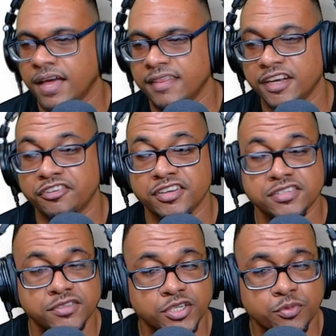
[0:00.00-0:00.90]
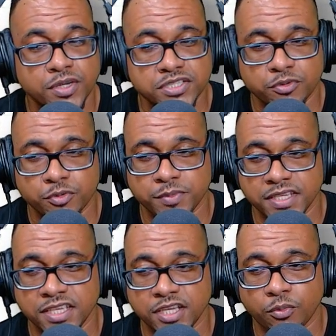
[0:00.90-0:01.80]
And then the rest of the equation will
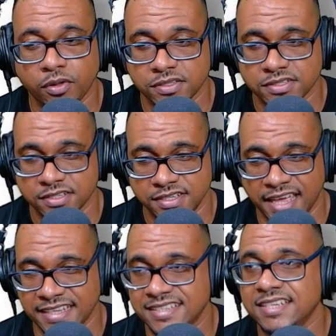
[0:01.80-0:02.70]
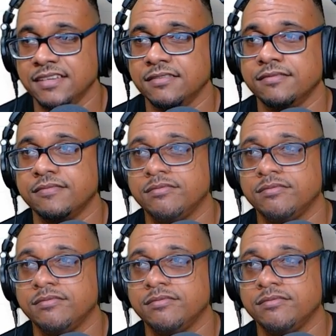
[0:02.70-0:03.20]
be equal to 19.